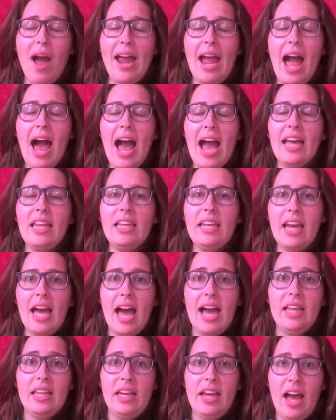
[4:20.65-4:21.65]
I highly,
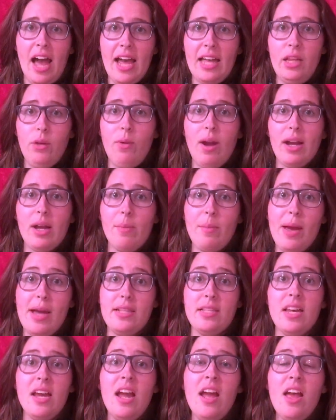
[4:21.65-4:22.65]
highly, highly
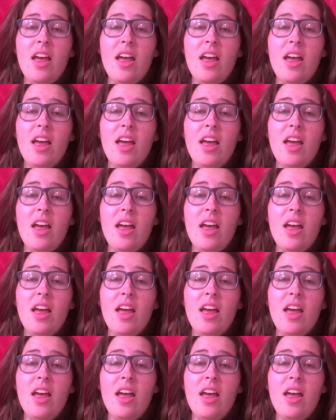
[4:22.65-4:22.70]
recommend